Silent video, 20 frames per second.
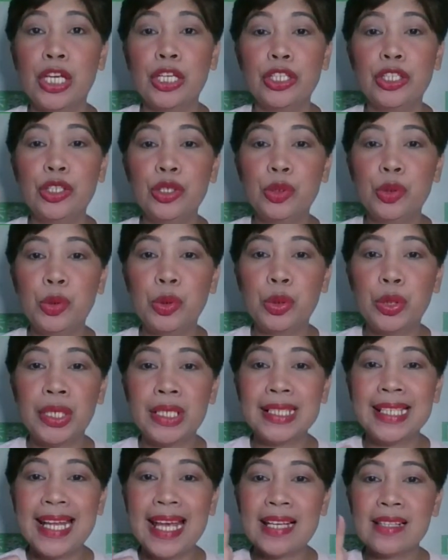
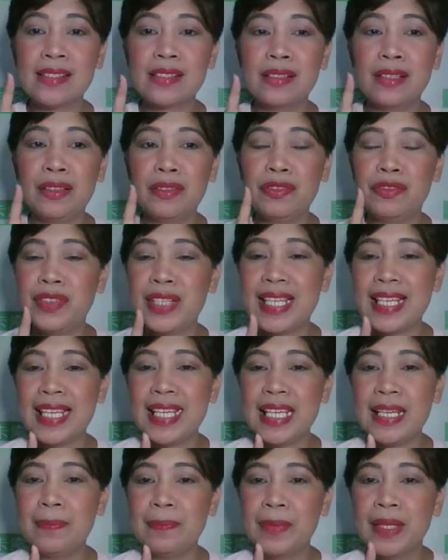your lesson
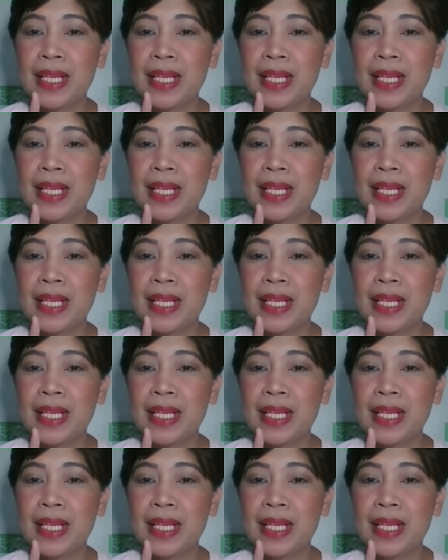fee